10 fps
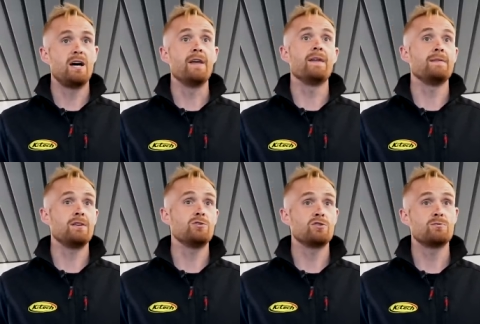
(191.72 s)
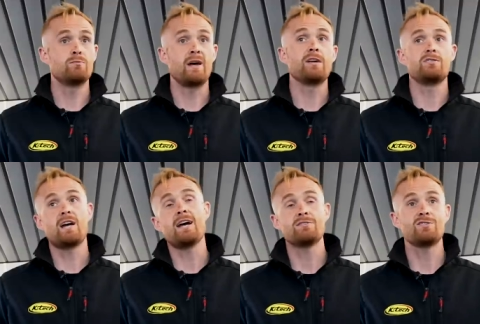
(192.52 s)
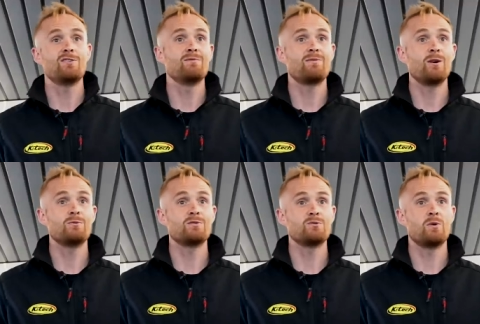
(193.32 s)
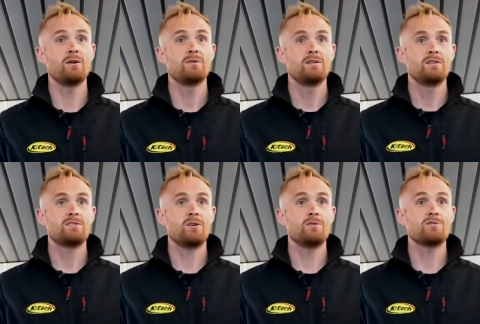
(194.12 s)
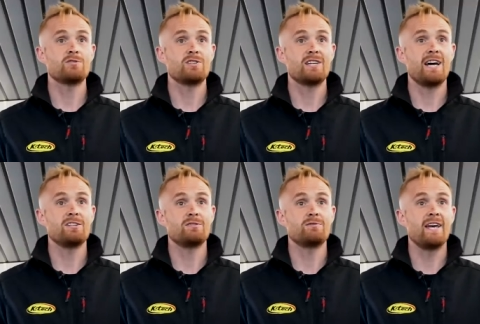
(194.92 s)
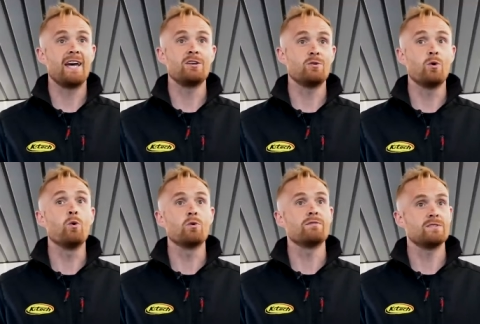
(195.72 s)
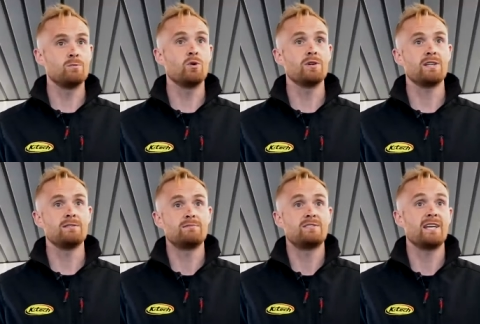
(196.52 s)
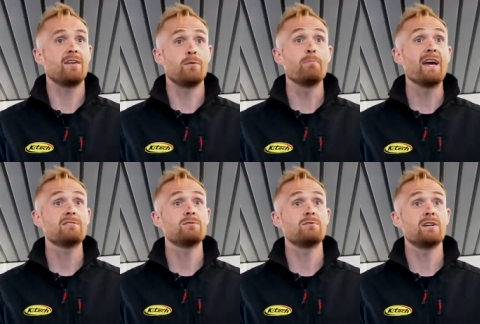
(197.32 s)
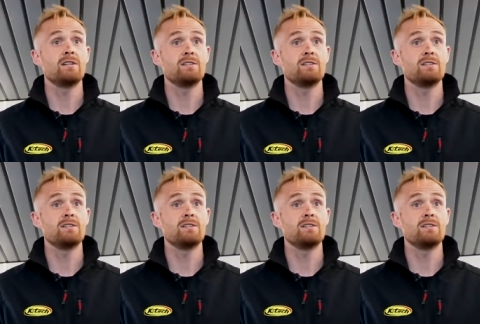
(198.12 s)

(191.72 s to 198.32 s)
and then the adjustment range at certain flows as well. So it's just a case of getting all of it working together better, really.